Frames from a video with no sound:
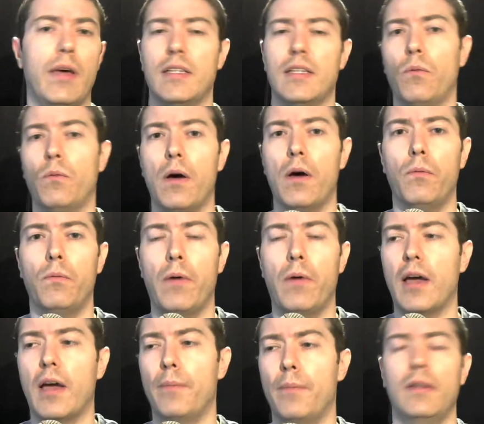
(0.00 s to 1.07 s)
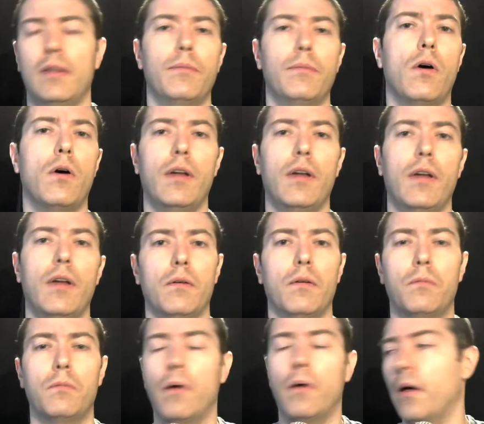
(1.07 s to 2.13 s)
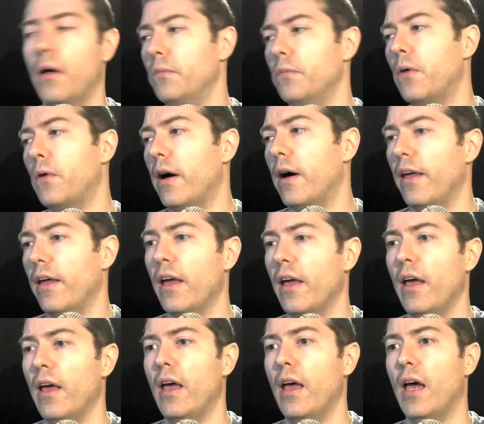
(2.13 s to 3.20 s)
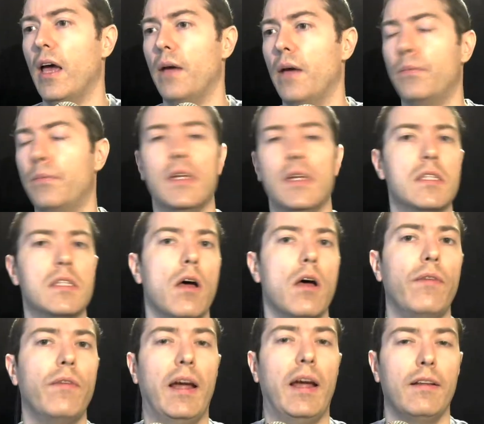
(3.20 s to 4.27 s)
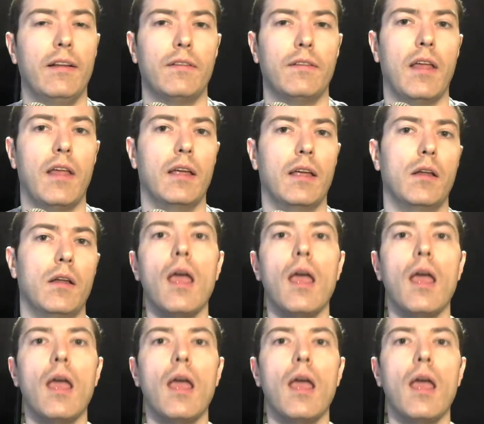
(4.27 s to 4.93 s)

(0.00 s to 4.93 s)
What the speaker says: why wake up in the morning, why preserve anything,